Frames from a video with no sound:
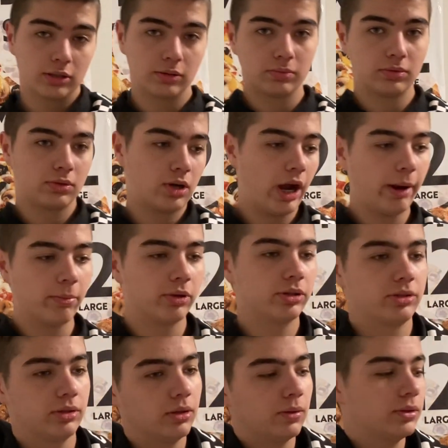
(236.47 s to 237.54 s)

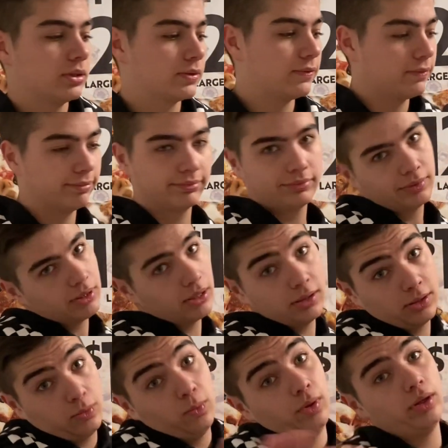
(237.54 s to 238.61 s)
subscribers, you know.
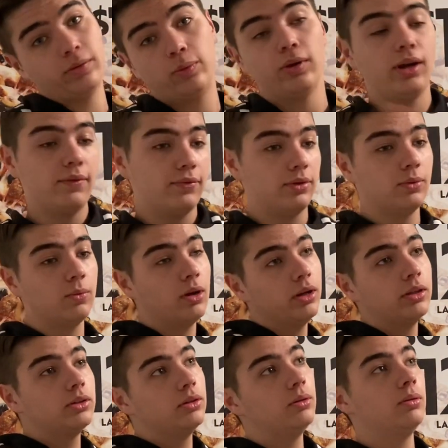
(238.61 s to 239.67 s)
It's whatever you want
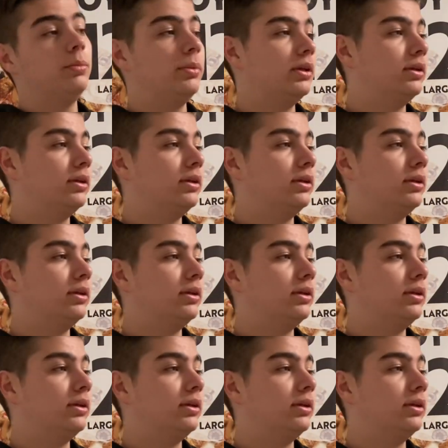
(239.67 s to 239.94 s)
to do.